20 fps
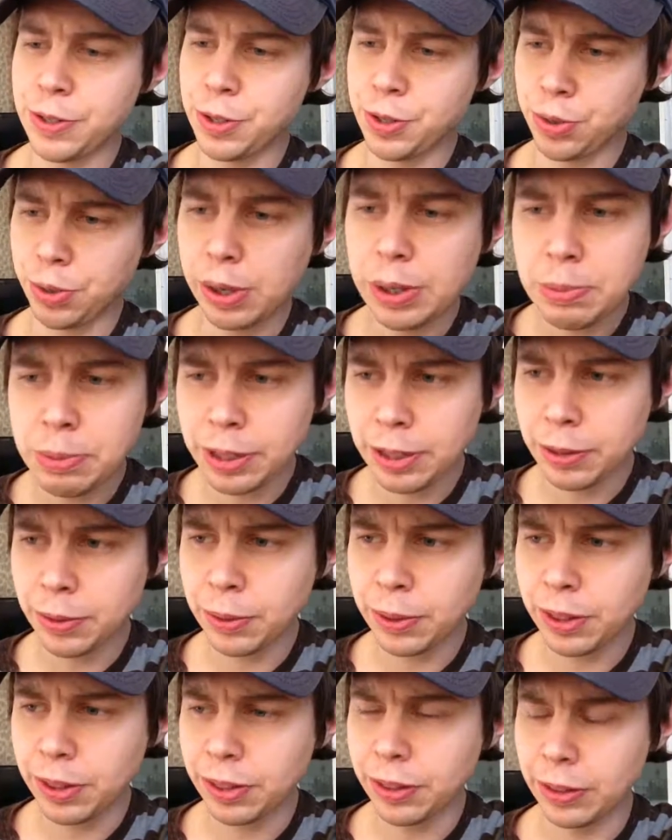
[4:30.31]
soybean
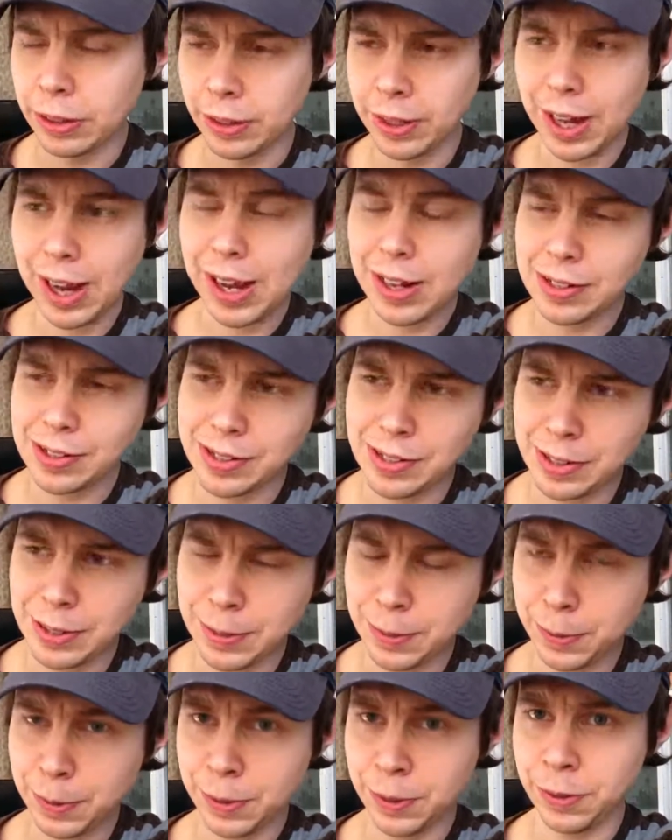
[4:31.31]
oil and
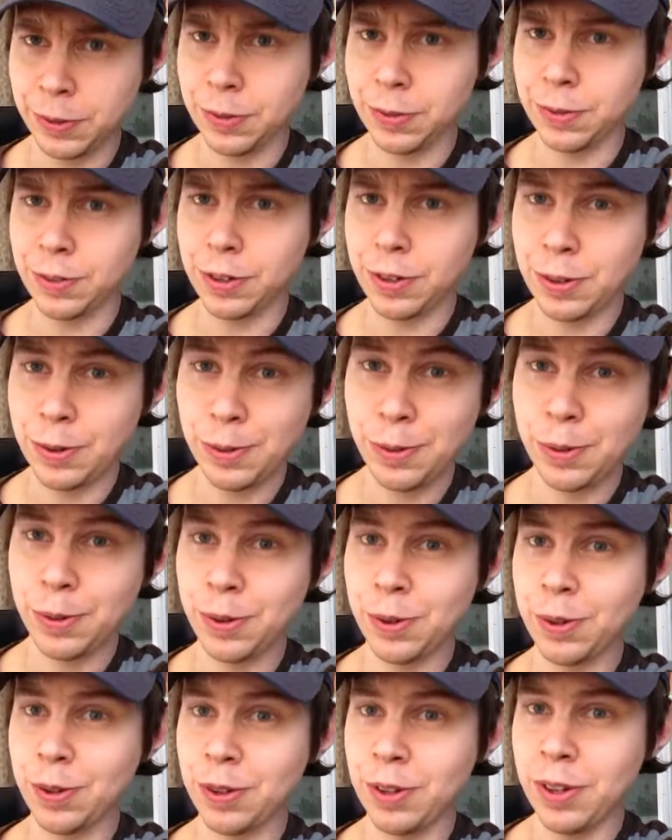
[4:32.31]
cottonseed oil and
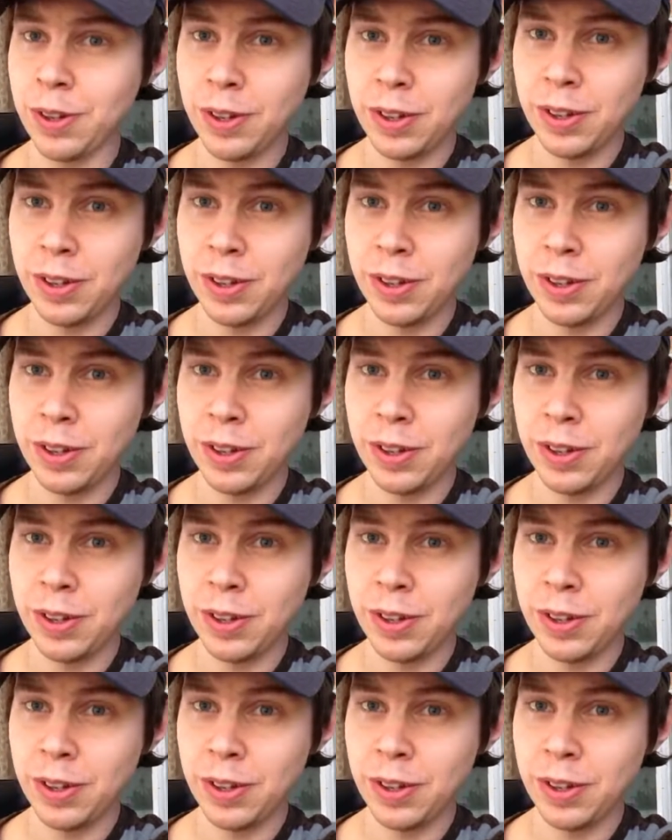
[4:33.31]
canola oil.